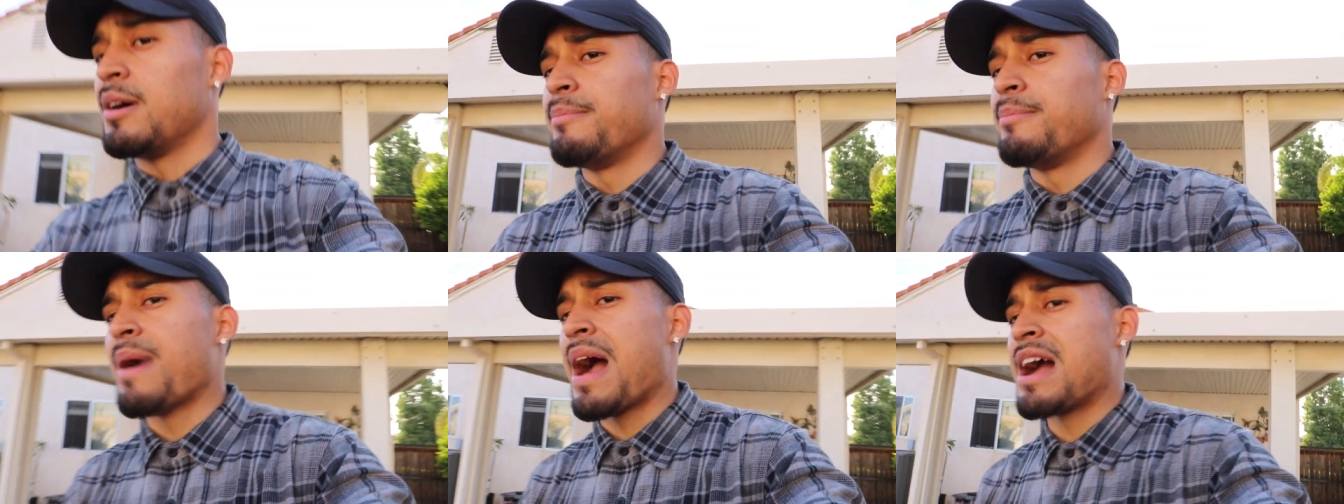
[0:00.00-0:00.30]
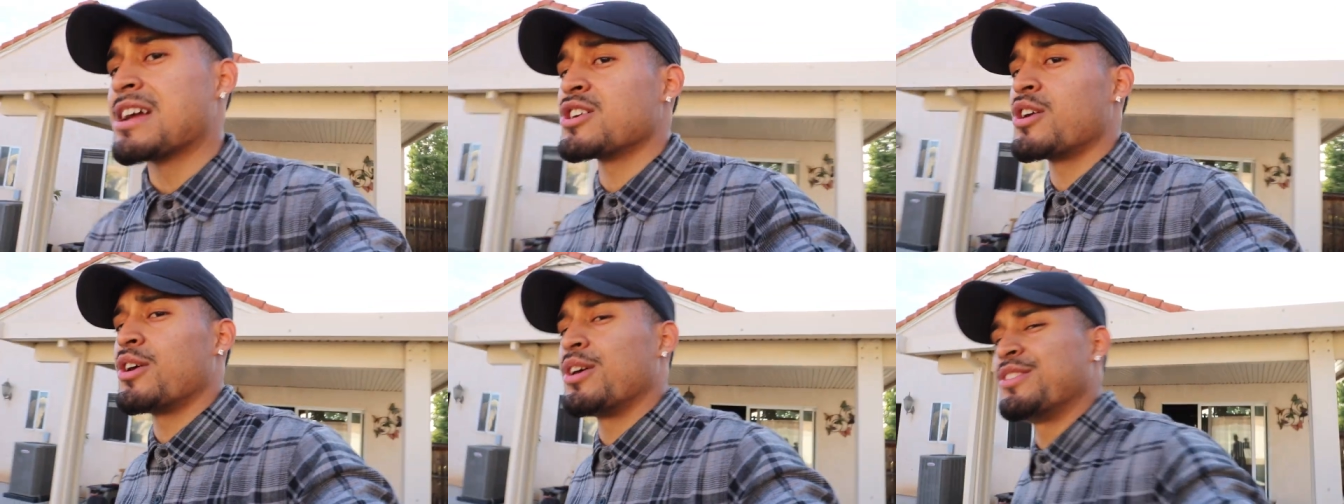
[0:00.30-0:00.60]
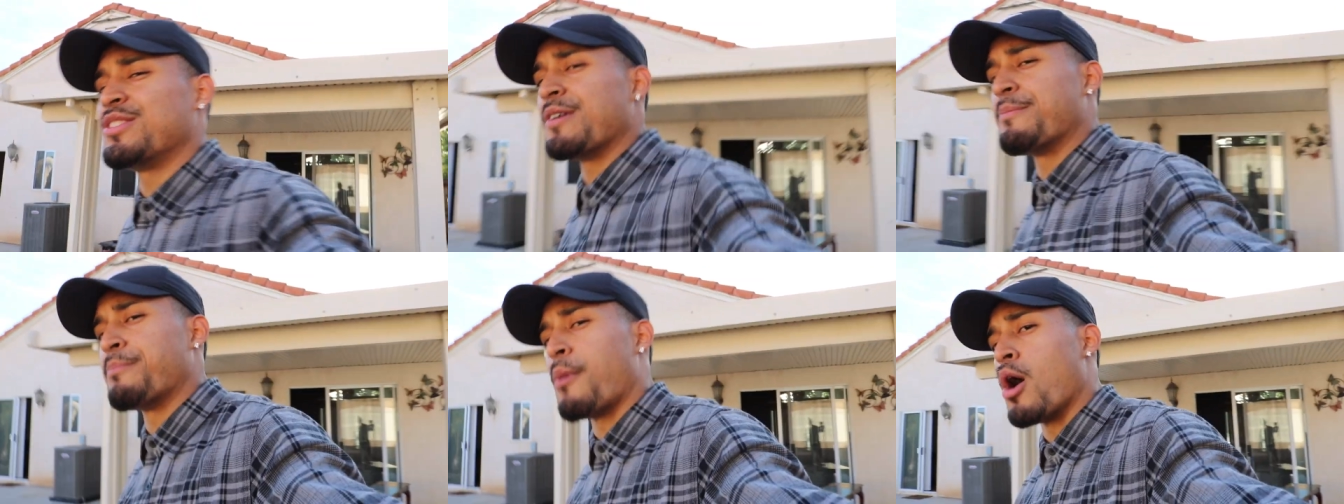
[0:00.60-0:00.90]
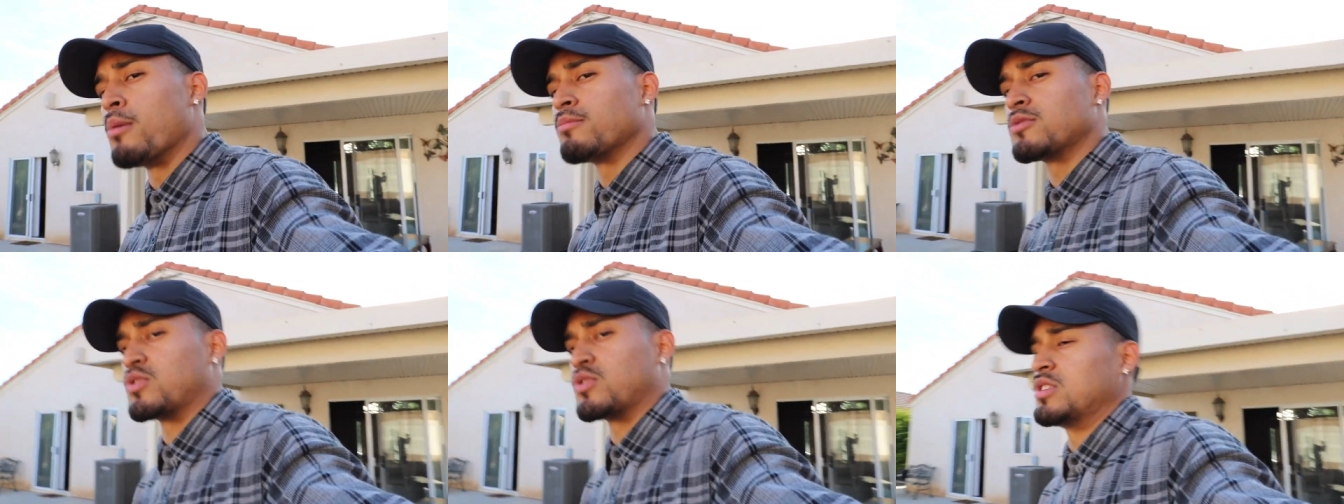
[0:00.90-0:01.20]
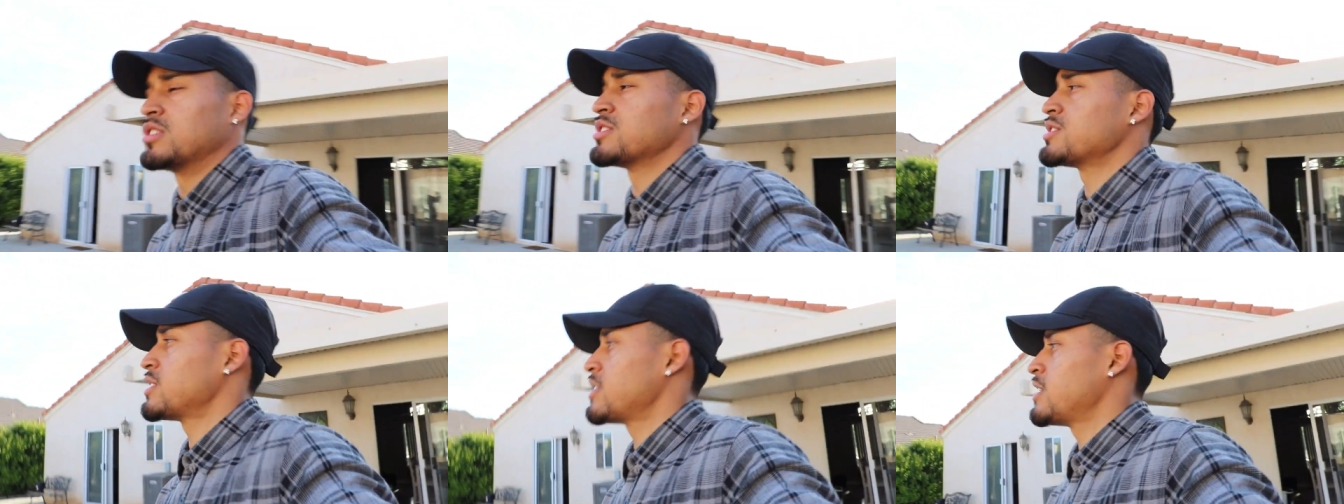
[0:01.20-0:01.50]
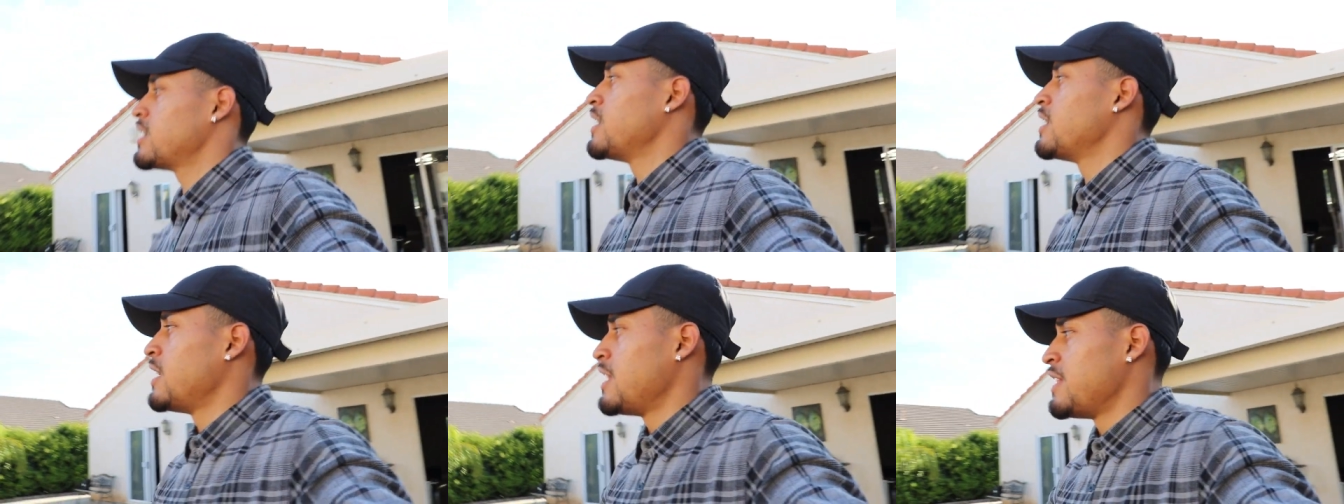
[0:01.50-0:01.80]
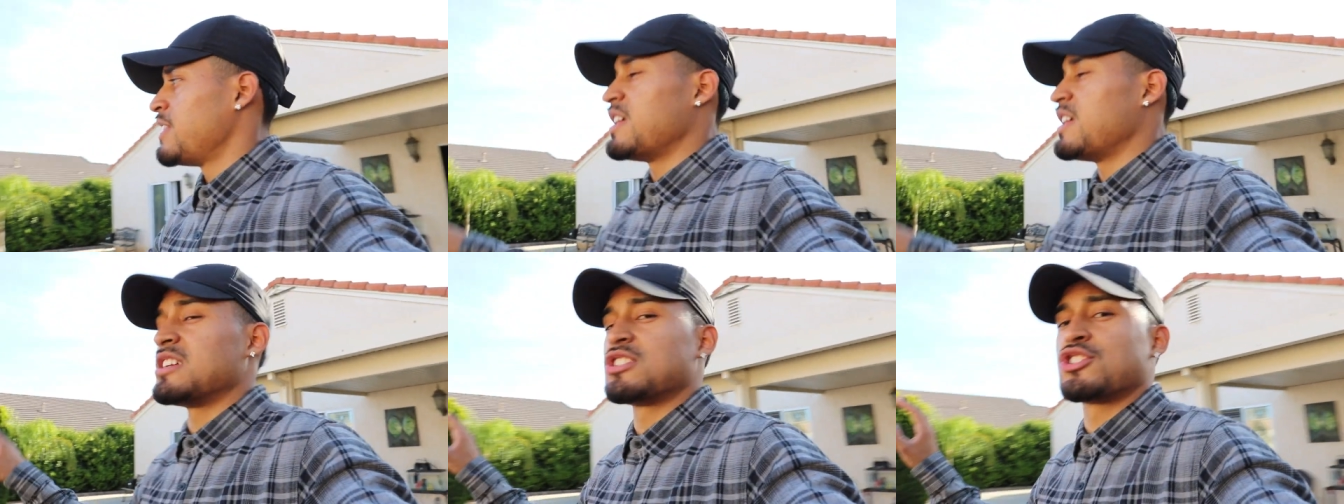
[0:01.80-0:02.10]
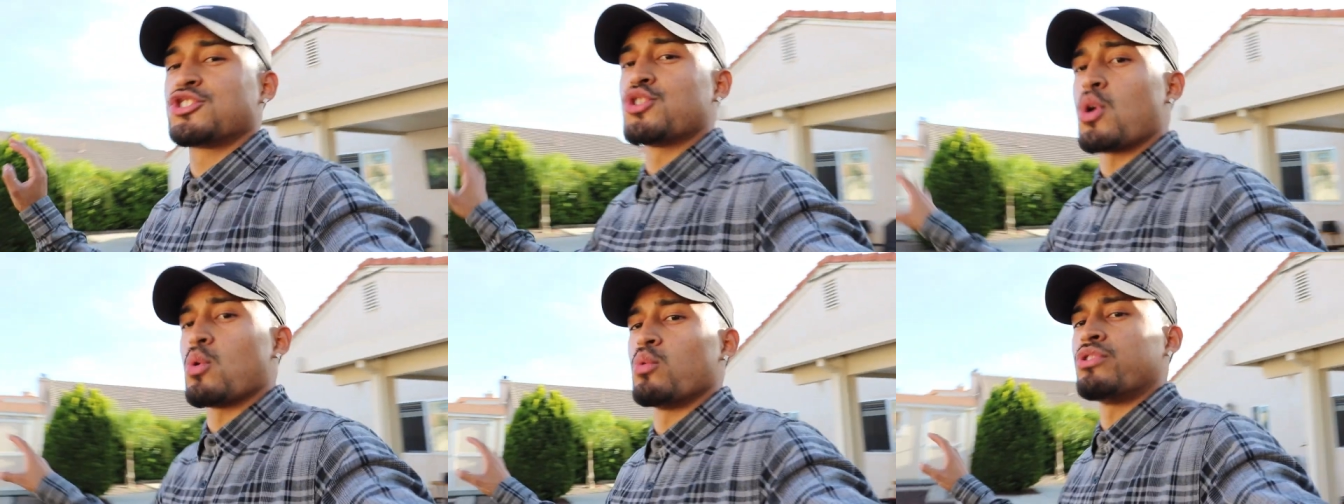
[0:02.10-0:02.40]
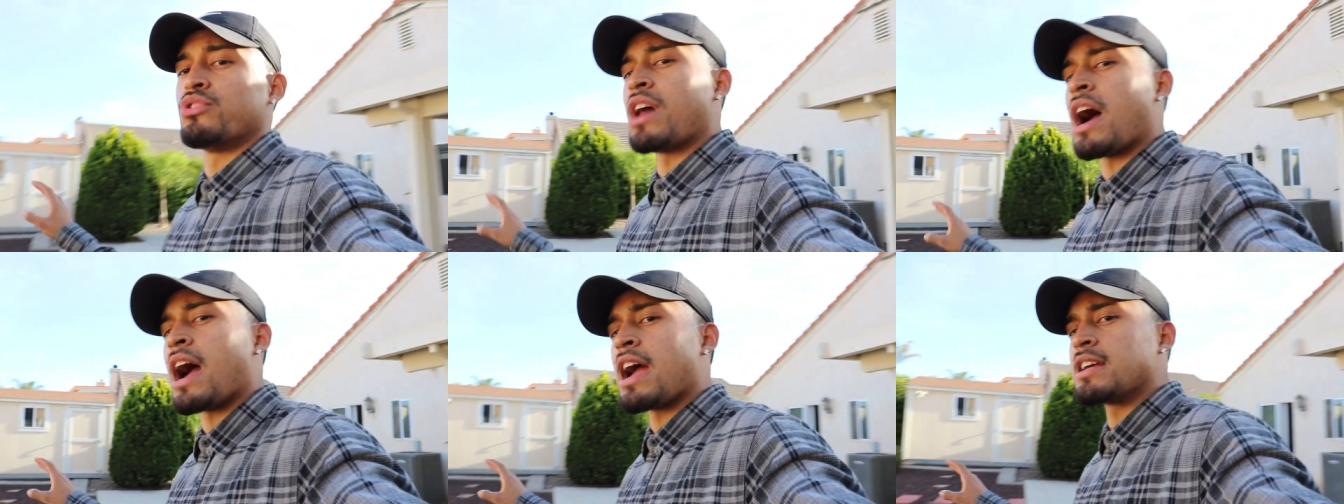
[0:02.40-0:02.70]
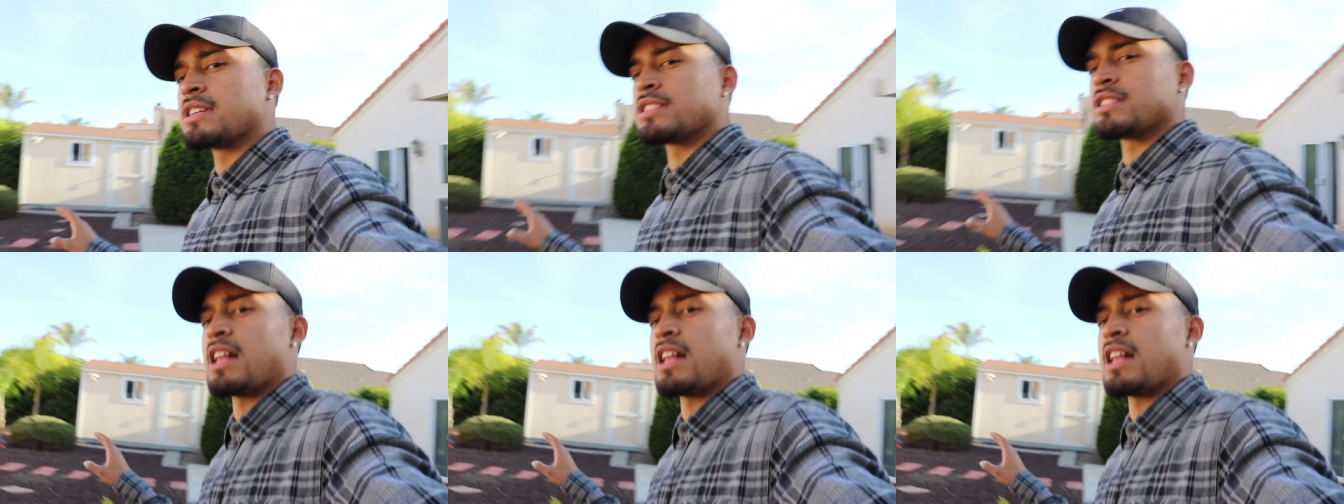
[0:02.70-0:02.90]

backyard, the palm trees. It's so nice,